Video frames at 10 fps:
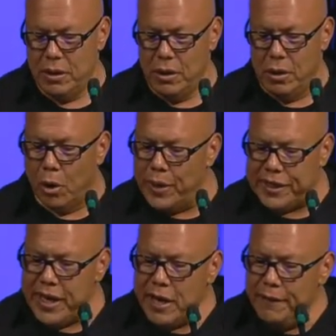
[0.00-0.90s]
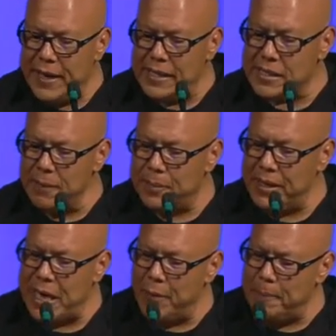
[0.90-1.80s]
Or we think of it as something
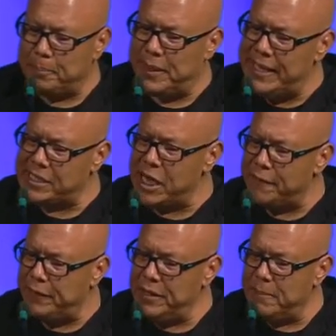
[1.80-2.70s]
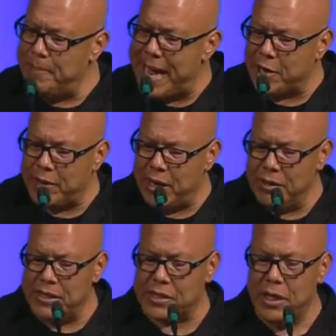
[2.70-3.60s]
that we play softly in the background
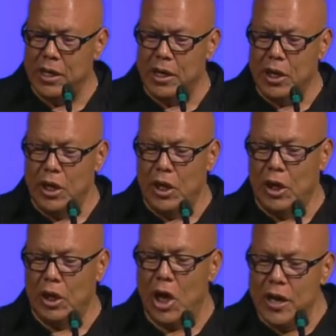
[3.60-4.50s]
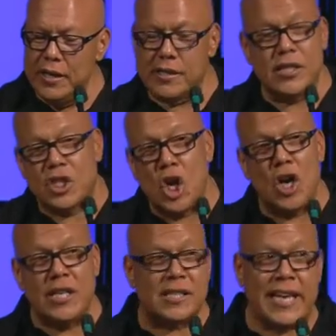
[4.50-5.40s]
as long as the song
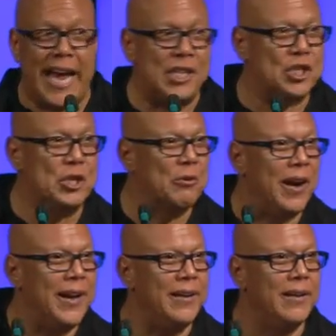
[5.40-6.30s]
is catchy, right?